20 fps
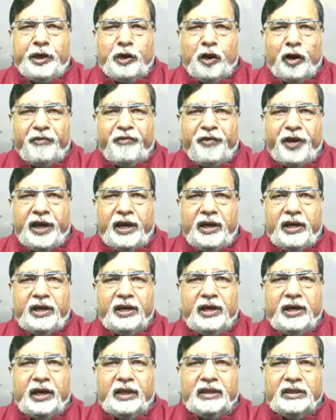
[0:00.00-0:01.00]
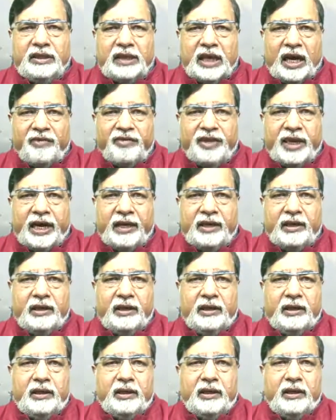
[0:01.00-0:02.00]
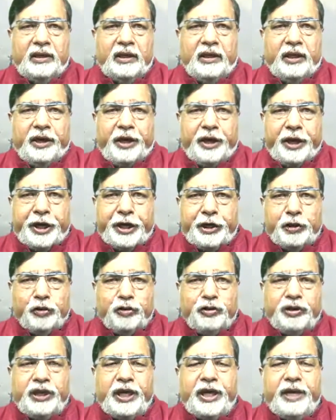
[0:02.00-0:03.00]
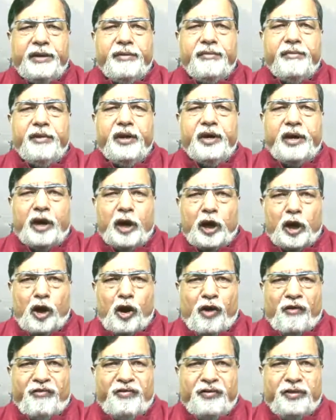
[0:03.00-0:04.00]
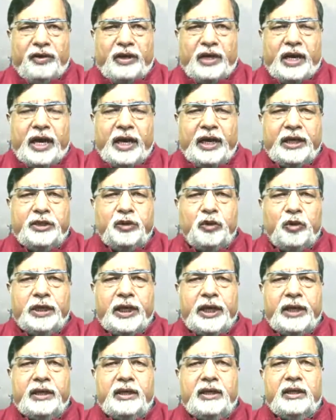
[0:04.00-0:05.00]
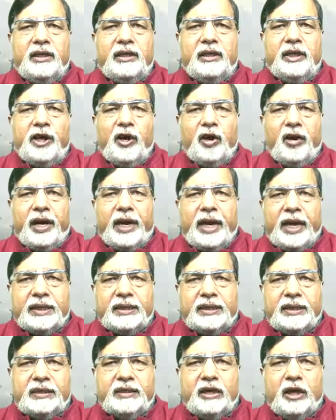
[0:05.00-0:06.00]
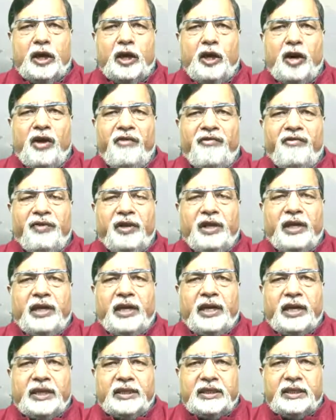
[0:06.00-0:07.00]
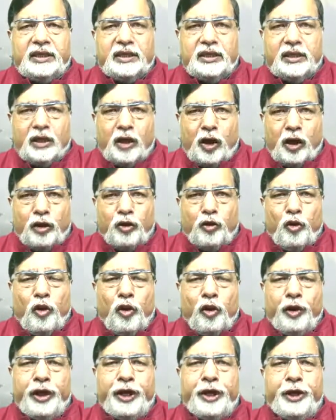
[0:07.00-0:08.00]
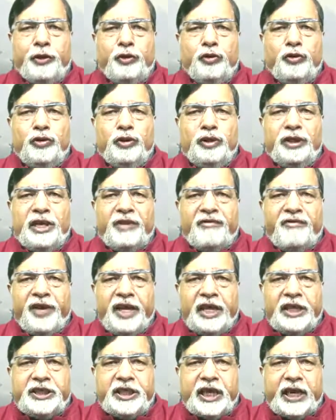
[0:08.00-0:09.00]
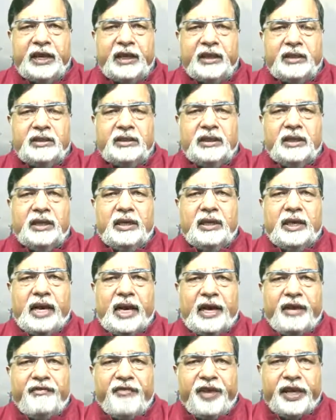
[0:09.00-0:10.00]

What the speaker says: your field, conserve that, reduce the runoff, and so that your excess runoff is not gone into the field channels and